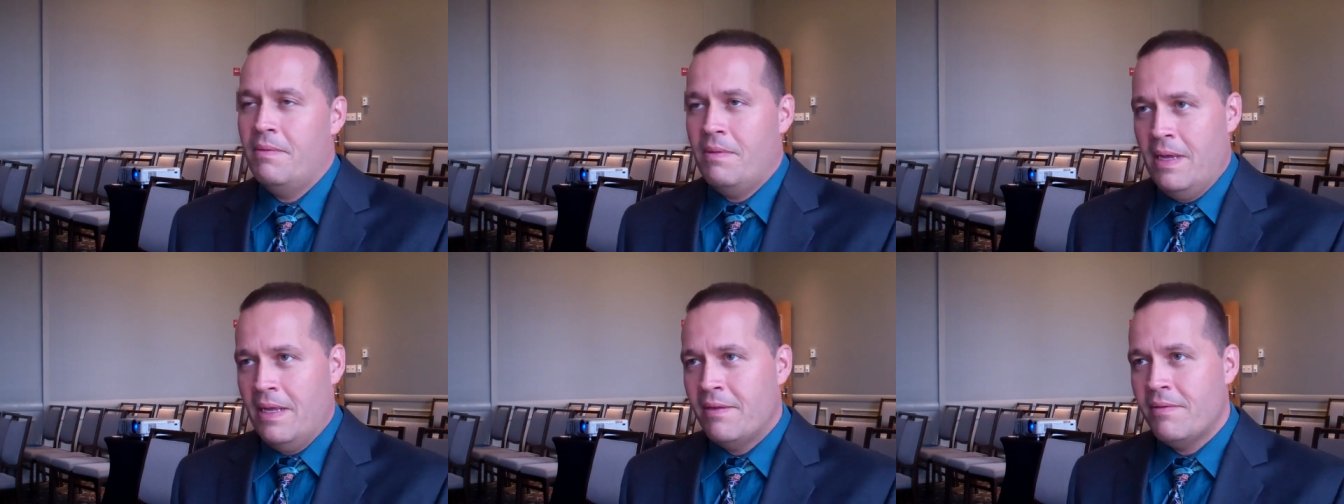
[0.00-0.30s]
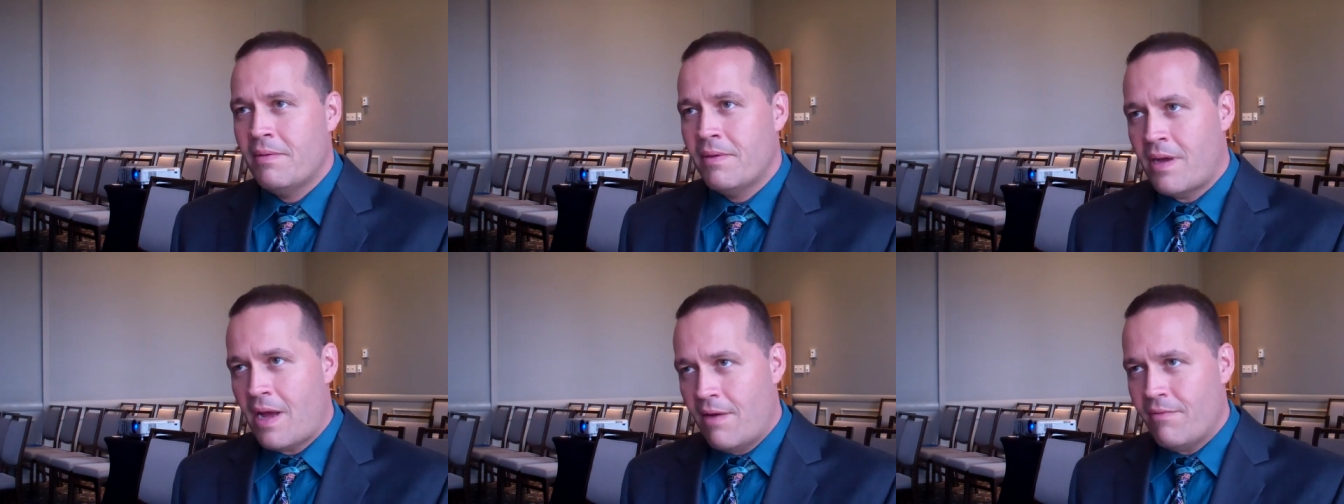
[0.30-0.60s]

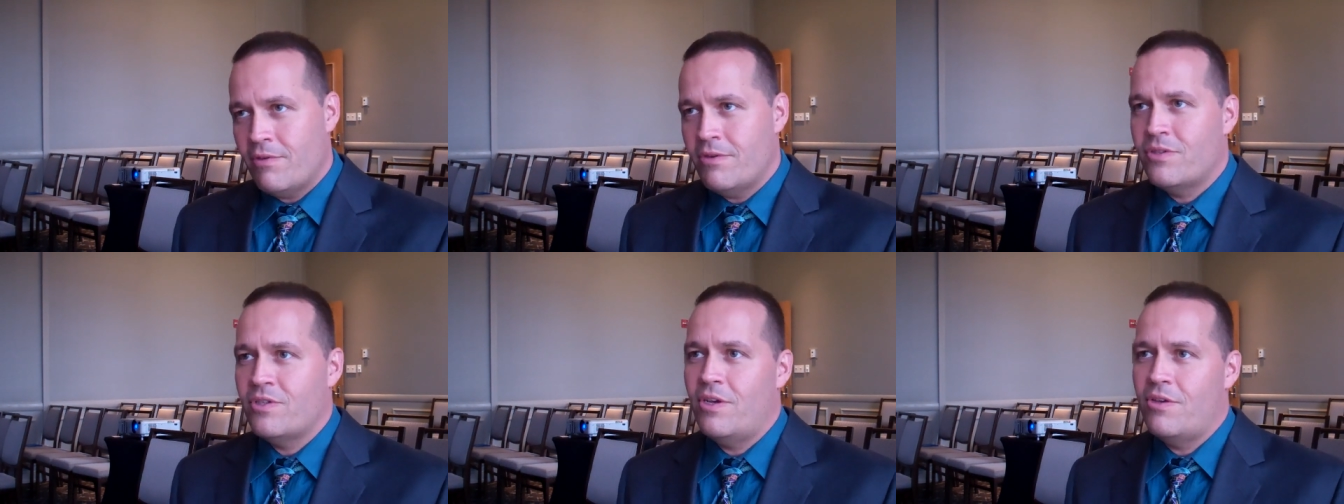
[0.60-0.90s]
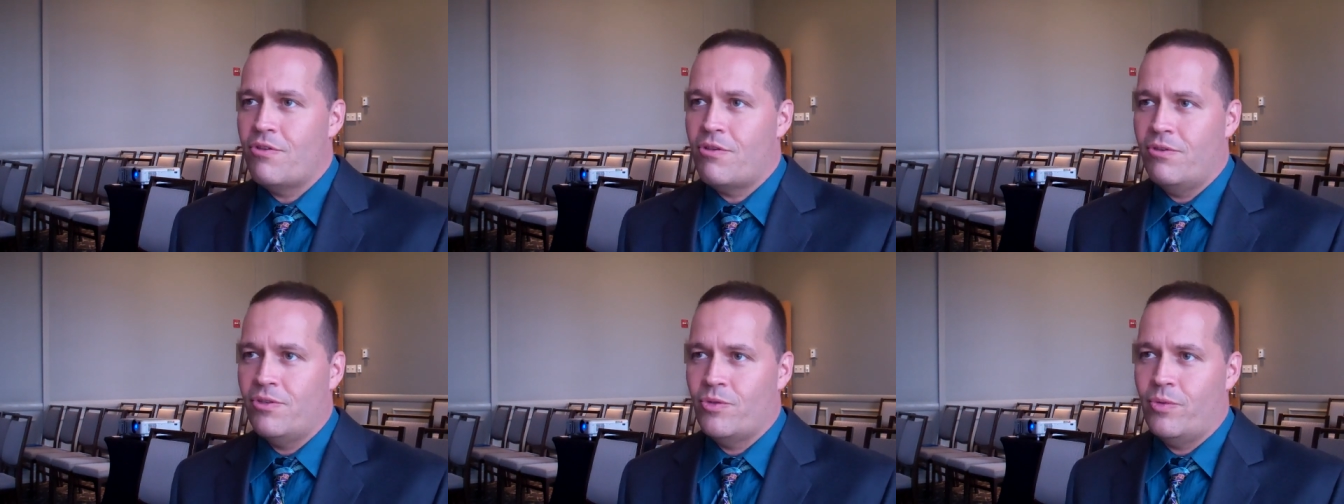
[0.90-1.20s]
In
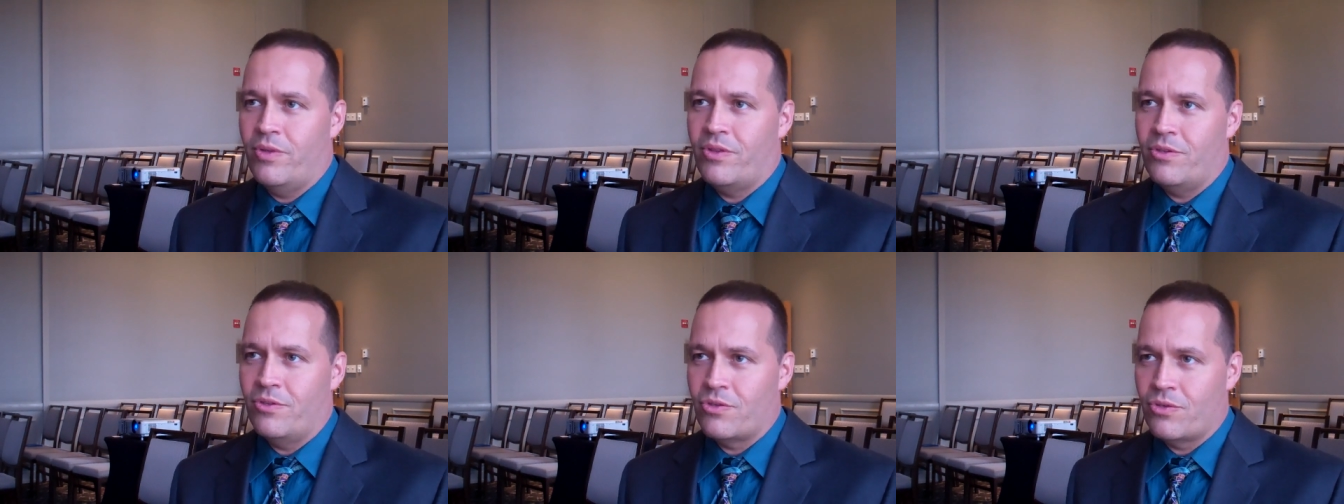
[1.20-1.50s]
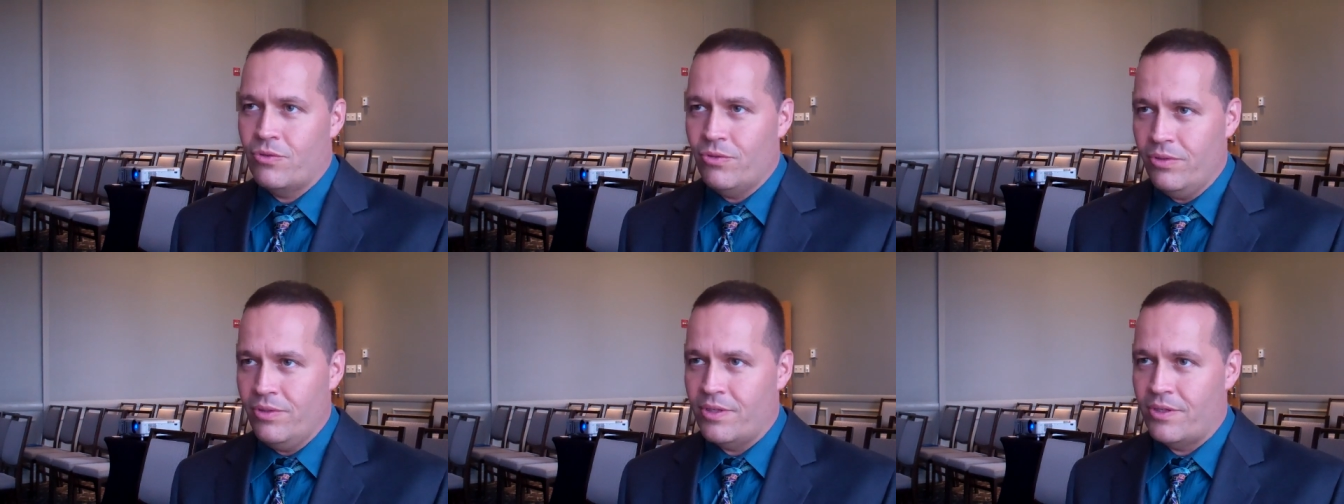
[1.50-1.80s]
conversations with the
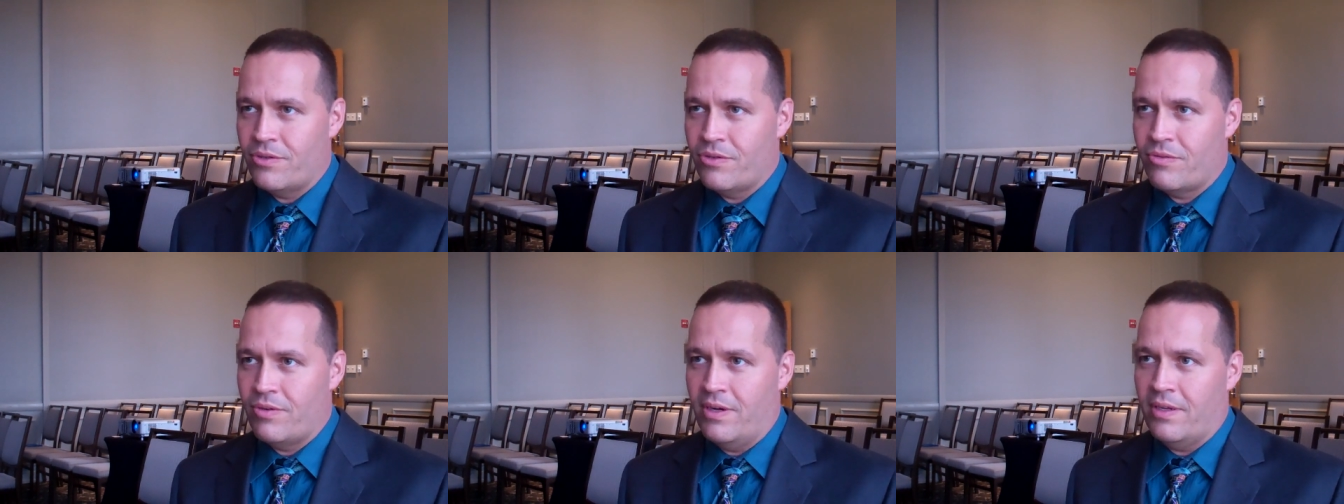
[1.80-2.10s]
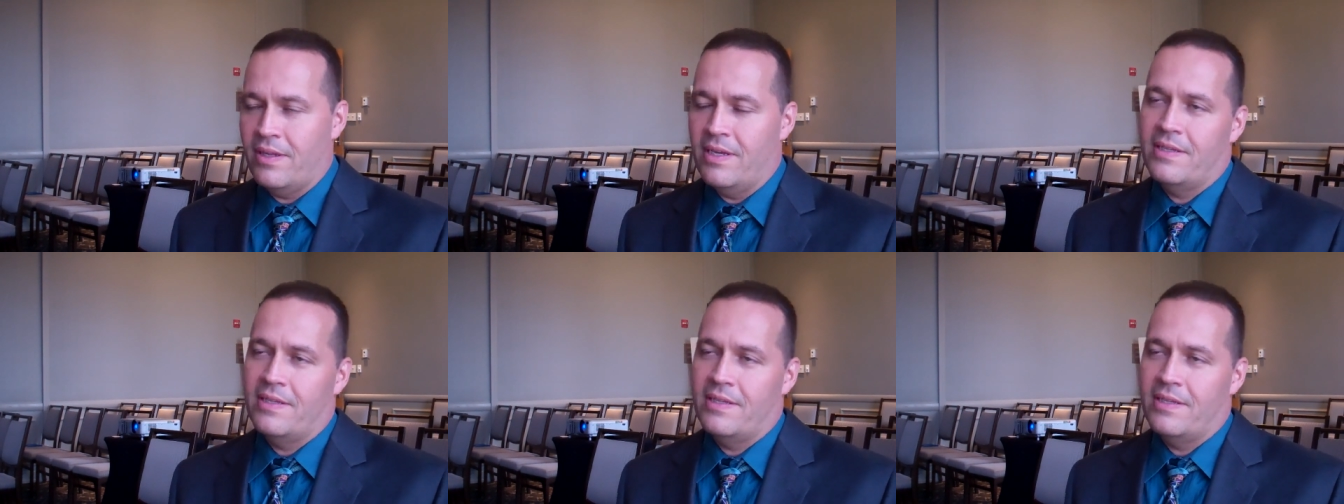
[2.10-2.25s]
school district,